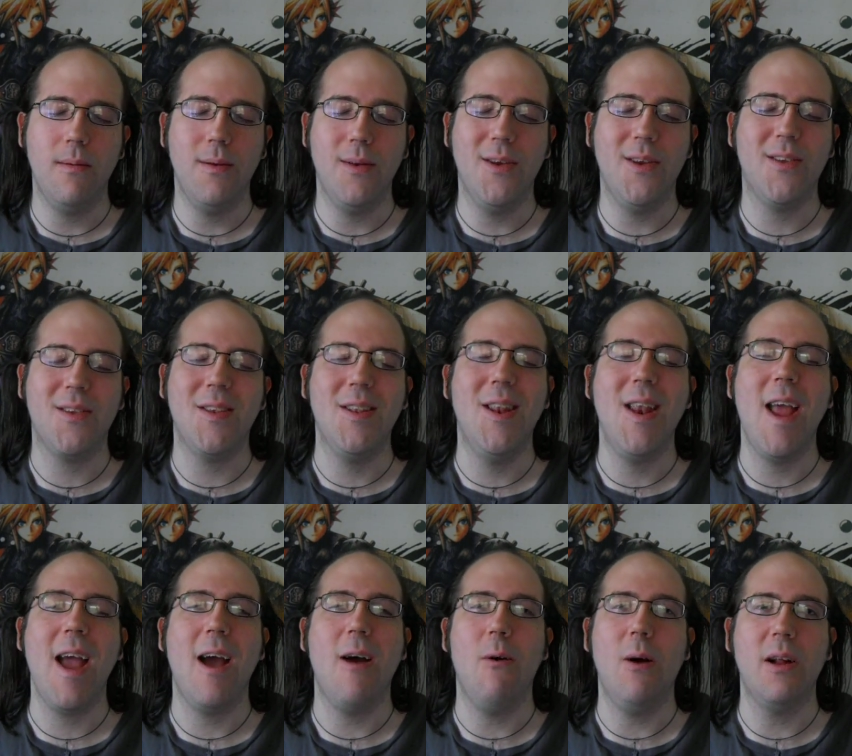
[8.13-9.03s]
Just
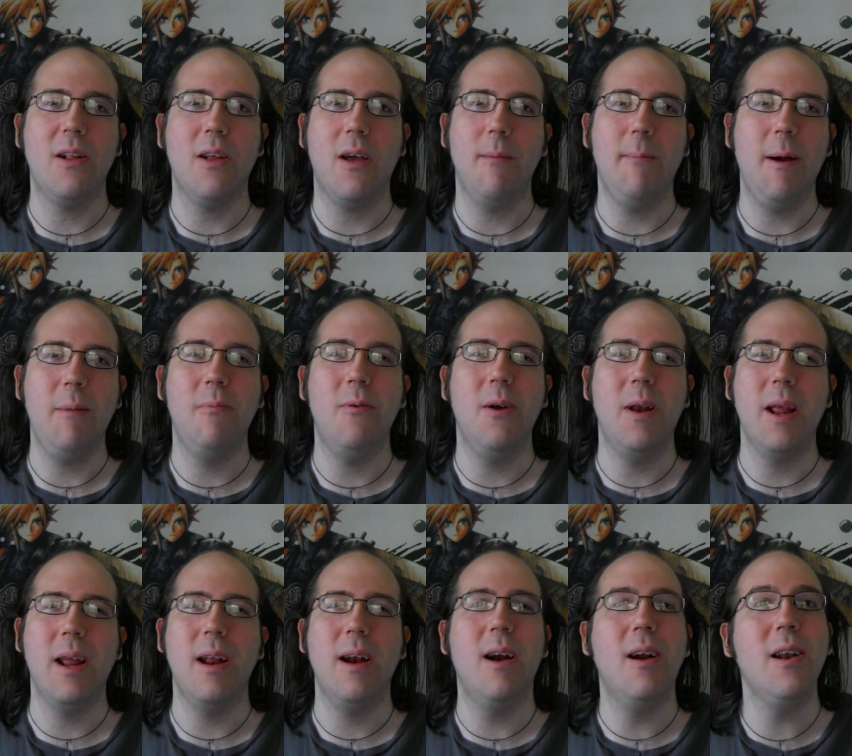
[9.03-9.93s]
now I thought about
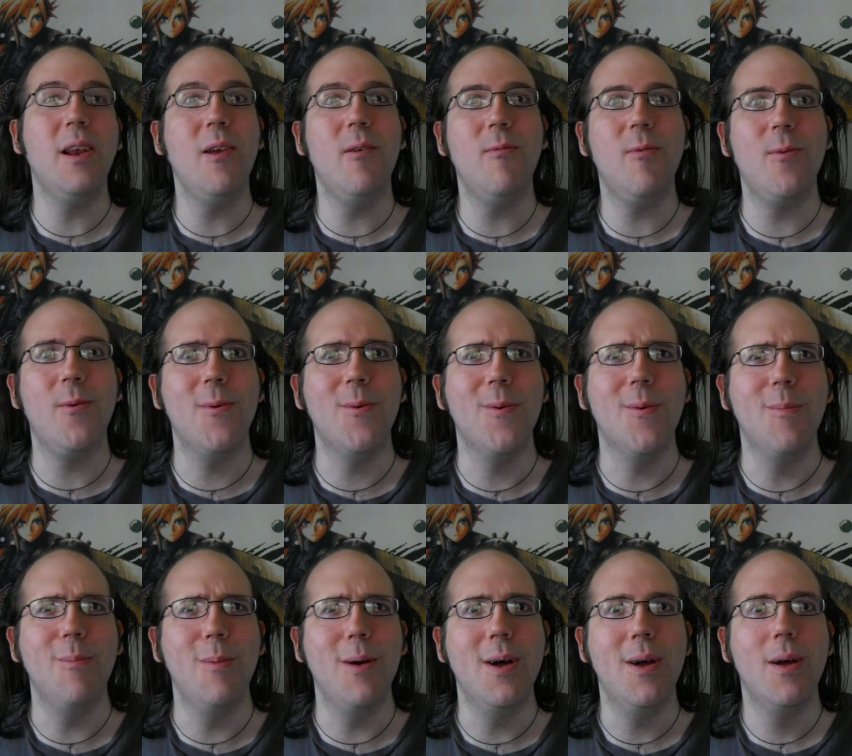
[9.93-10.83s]
putting it on
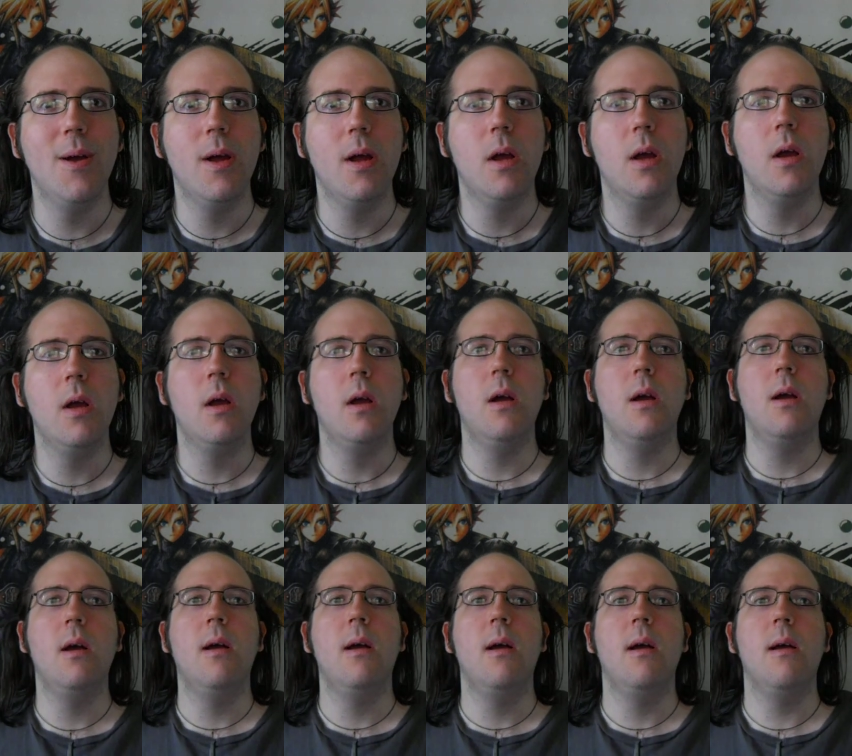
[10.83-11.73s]
YouTube.
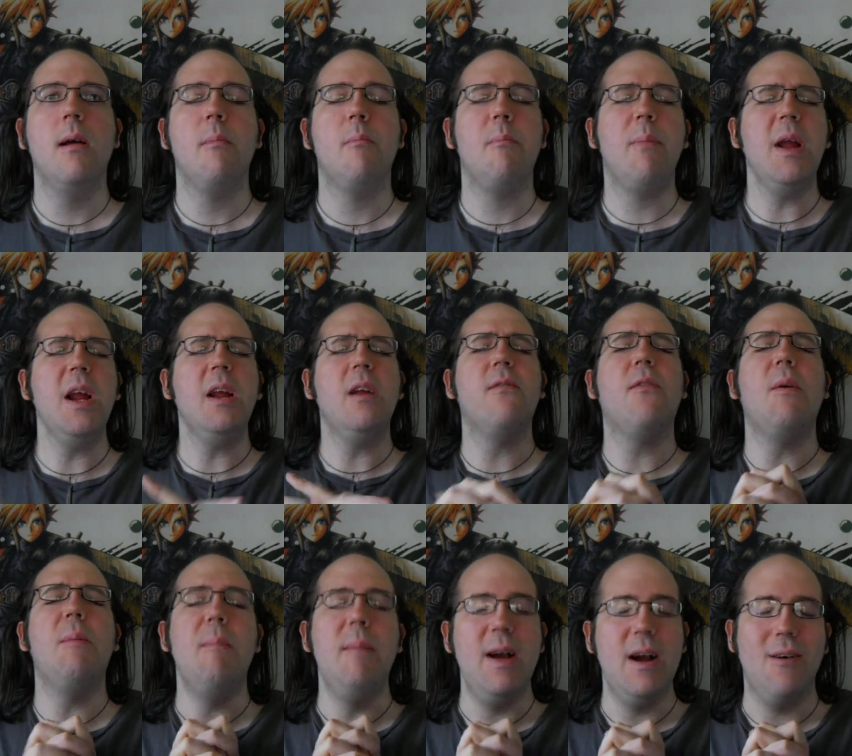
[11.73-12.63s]
Bank of
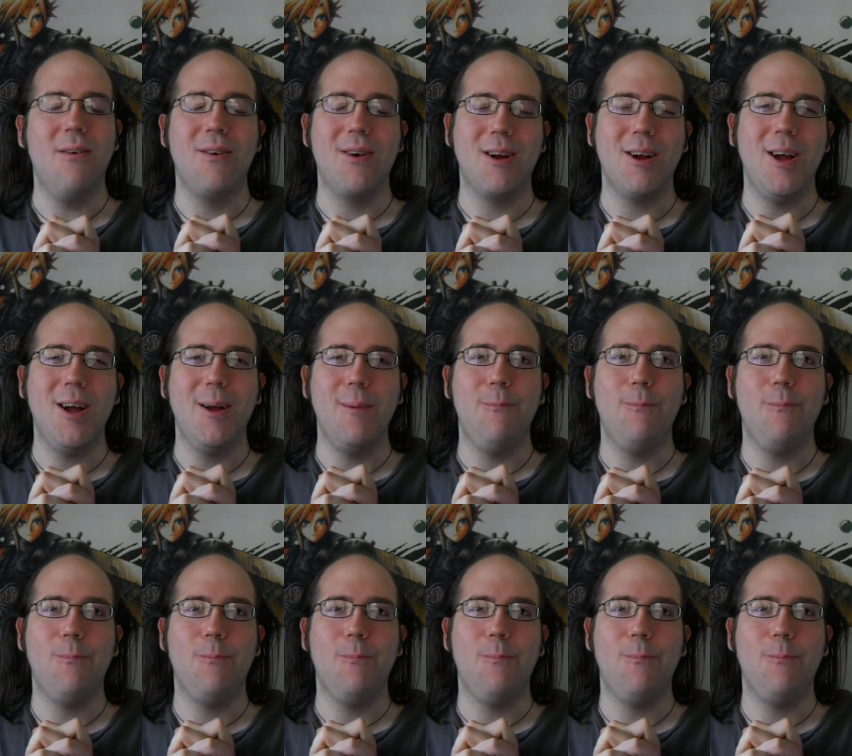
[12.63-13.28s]
America.